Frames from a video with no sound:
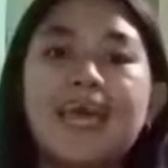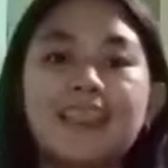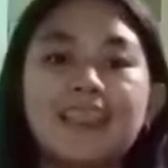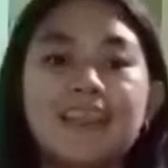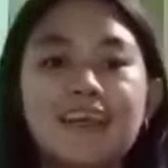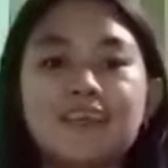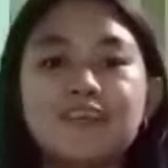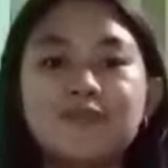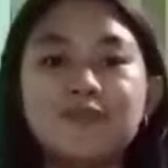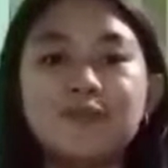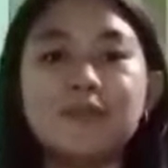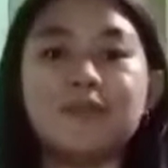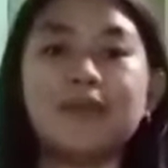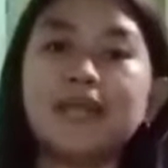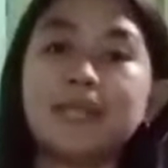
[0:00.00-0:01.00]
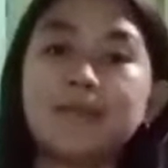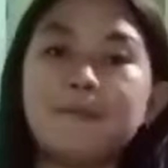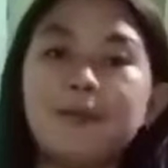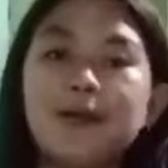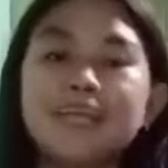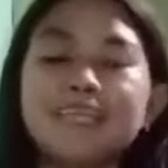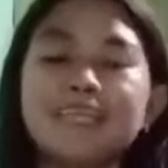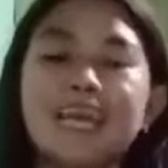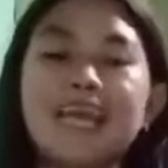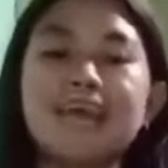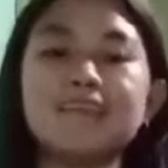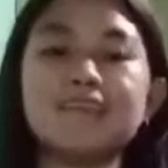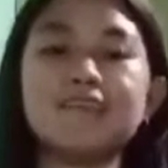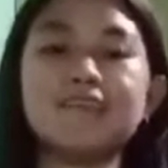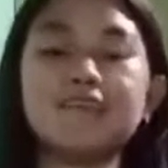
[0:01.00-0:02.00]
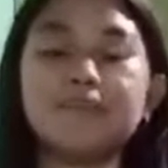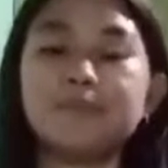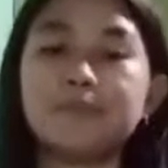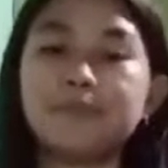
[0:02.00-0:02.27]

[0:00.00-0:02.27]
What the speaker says: And that's where my report ends.